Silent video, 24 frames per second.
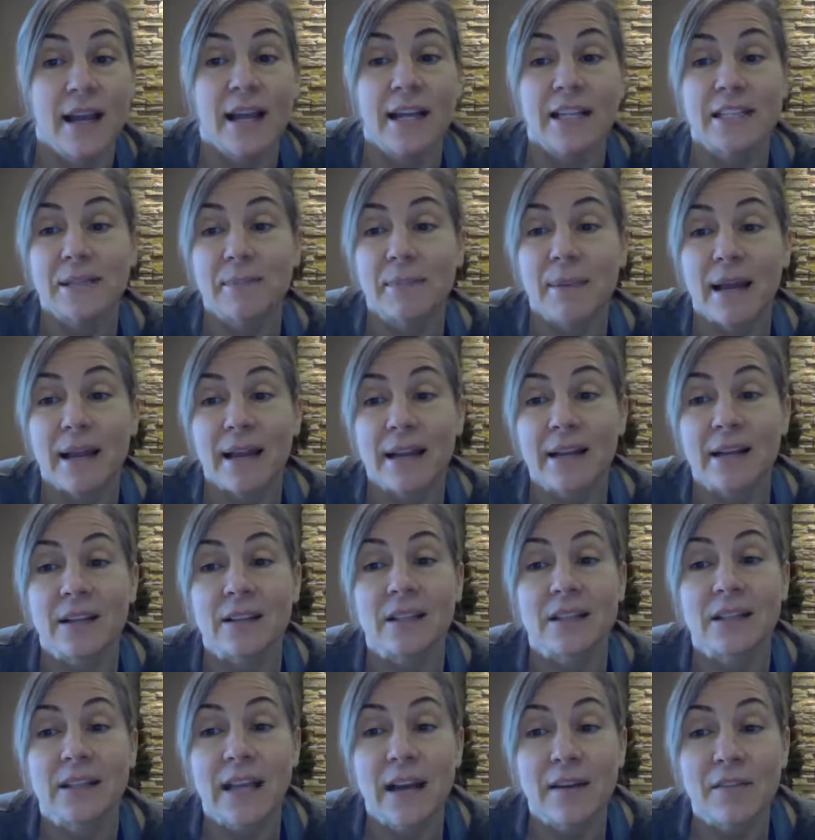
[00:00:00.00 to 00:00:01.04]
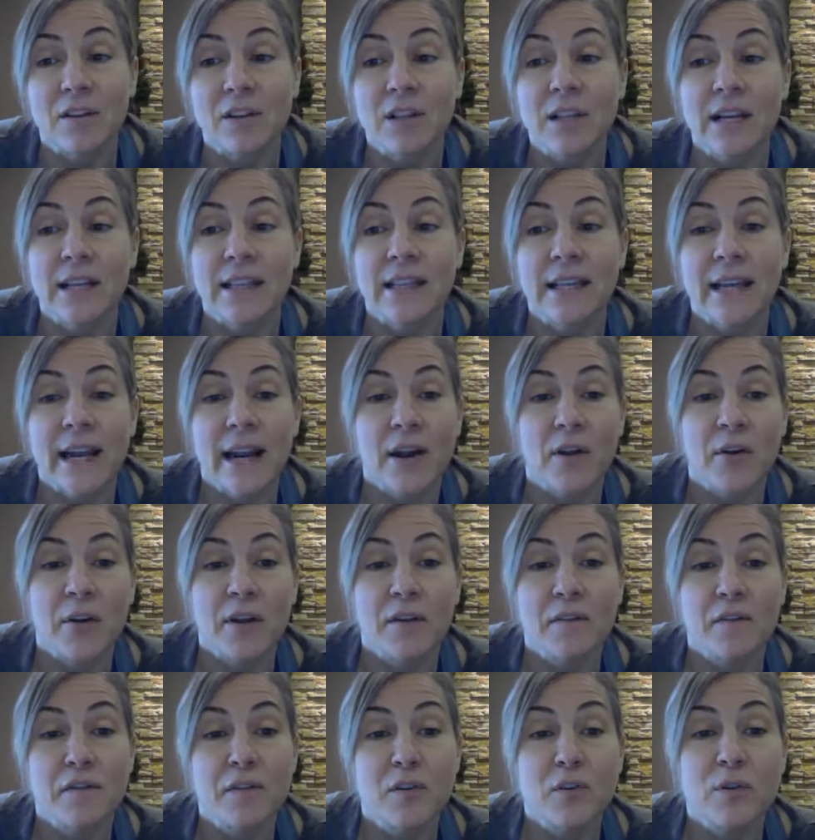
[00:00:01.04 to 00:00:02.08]
Depending on the level and the area
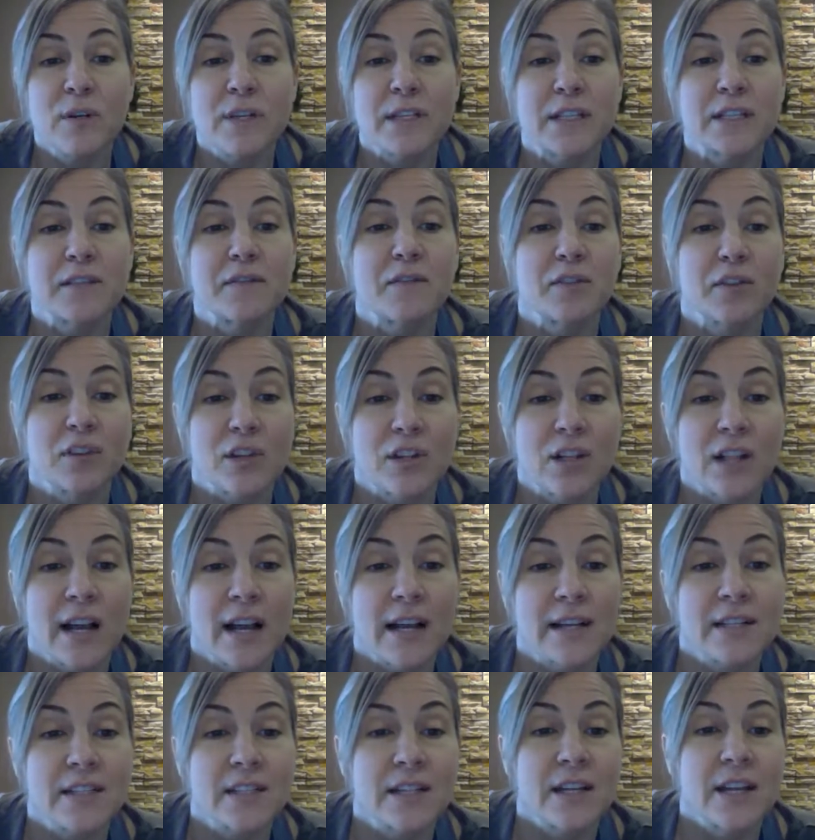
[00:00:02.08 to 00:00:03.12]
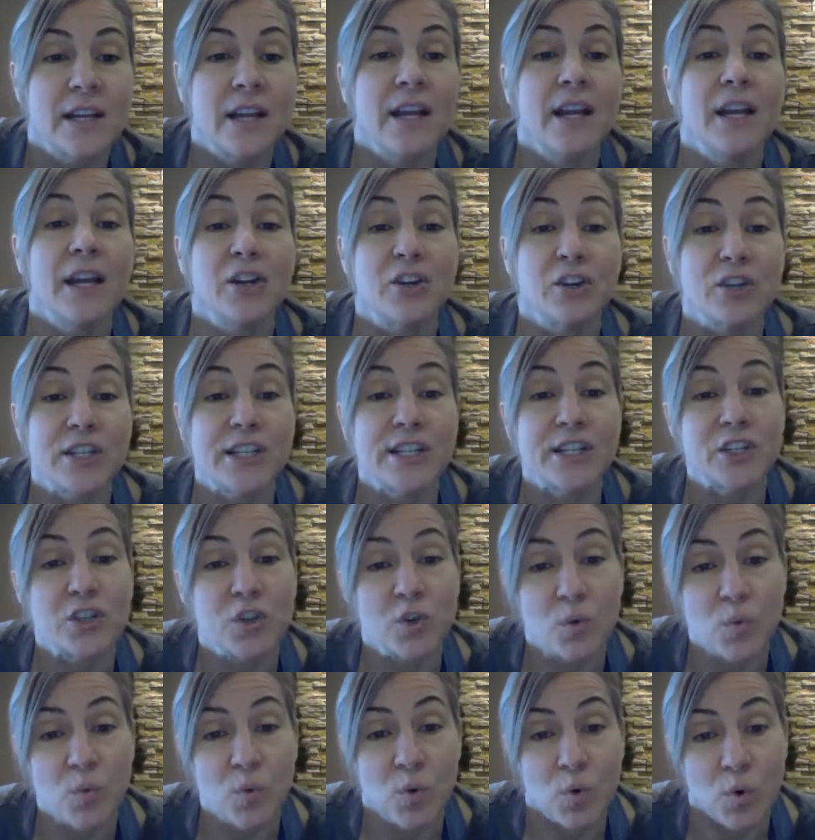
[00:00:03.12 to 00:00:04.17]
of focus for the class, your
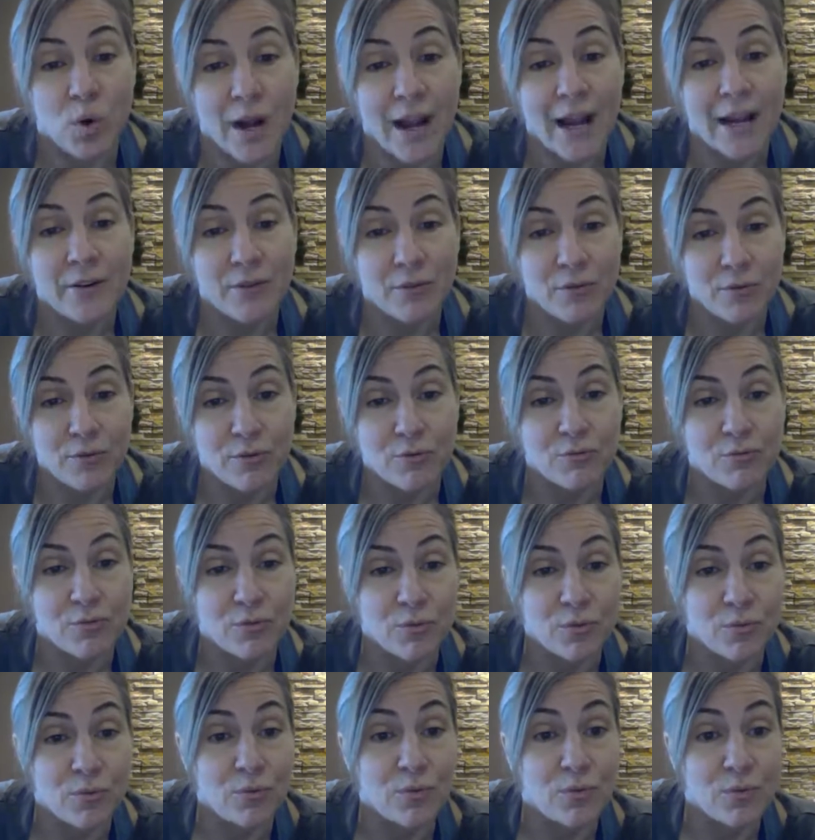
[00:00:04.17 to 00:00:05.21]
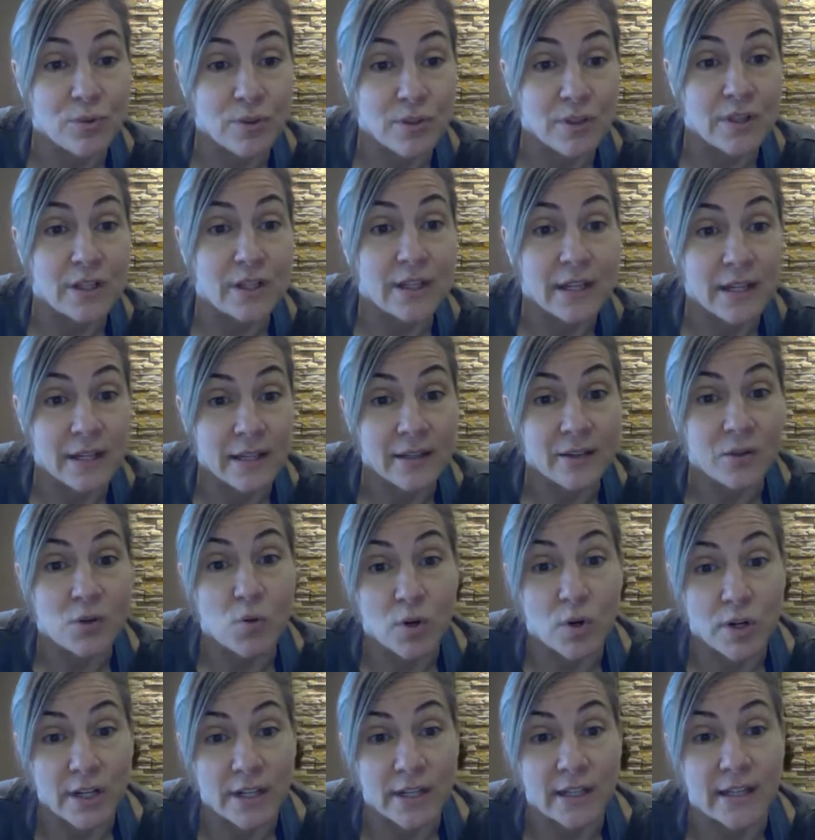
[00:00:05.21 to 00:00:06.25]
teacher will guide you through it
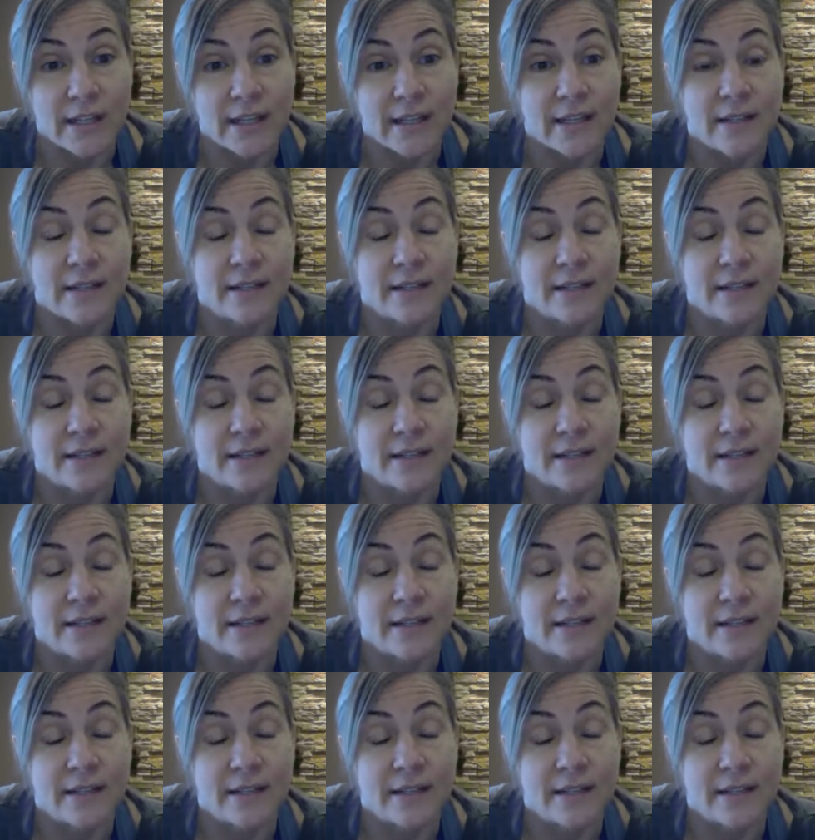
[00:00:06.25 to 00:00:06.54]
accordingly.